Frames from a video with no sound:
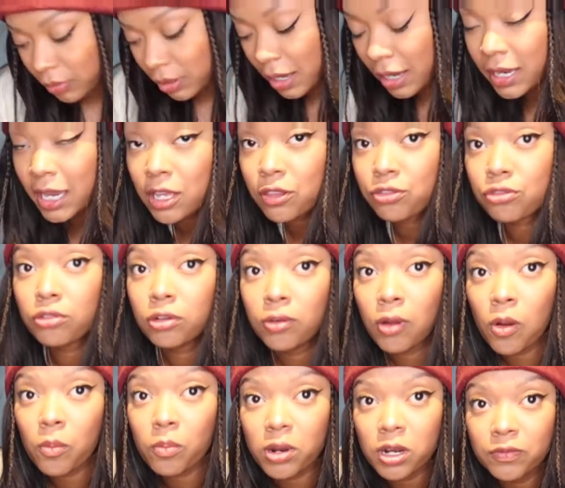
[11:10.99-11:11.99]
I can't throw
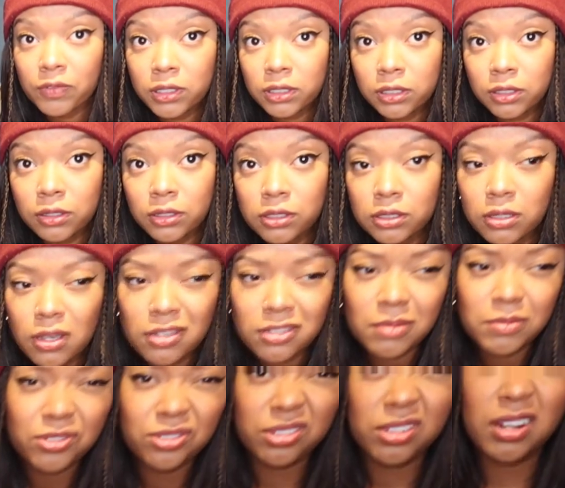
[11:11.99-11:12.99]
out perfectly good sauce.
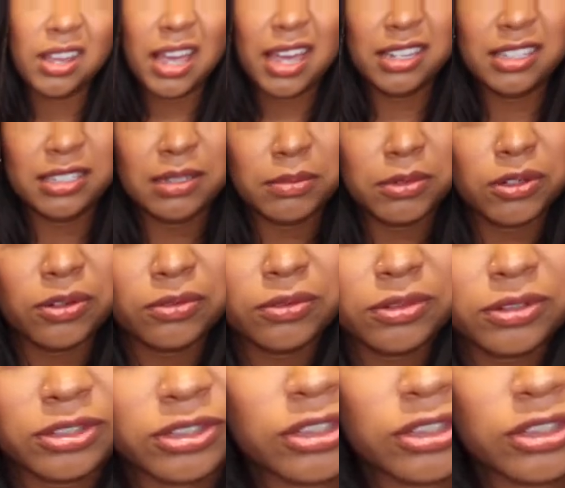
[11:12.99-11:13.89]
I'm just gonna add some noodles